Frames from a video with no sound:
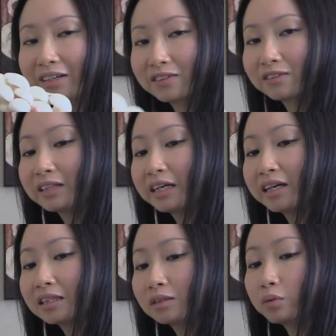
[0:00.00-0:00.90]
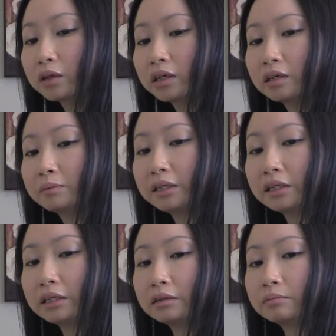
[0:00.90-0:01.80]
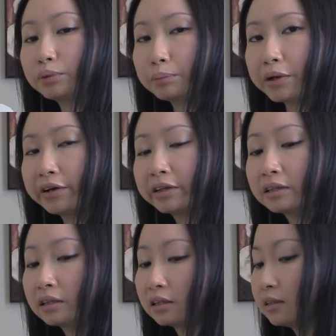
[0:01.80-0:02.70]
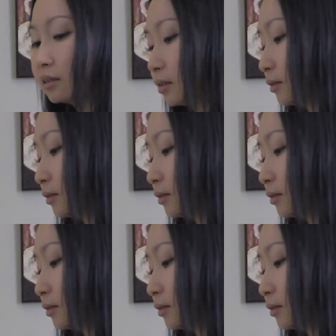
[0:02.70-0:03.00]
so next we're gonna be preparing these.